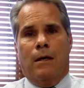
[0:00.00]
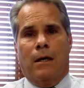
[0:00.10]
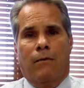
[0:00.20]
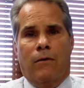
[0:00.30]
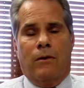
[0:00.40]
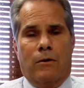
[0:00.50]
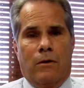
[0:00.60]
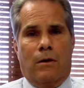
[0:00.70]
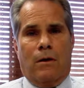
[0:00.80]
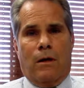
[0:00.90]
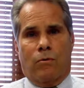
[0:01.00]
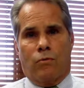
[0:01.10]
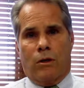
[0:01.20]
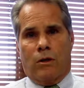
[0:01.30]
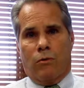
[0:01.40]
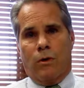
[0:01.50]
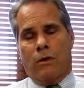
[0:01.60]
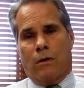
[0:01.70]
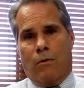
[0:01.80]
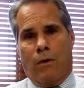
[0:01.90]
if it is a
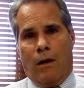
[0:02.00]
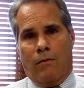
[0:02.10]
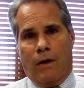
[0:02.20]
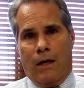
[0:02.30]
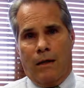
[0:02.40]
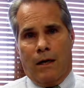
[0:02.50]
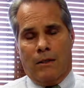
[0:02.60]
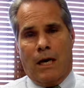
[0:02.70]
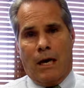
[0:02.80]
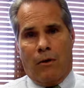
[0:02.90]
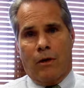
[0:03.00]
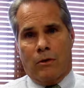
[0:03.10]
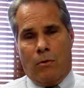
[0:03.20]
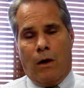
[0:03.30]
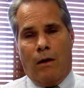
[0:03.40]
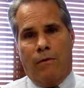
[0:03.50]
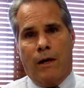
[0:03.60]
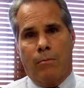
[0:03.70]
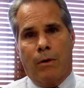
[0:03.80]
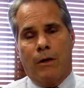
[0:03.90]
ERISA qualified, that is IRS
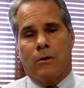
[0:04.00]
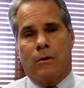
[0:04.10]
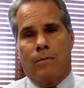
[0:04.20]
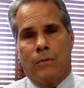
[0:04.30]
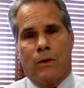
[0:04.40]
qualified pension.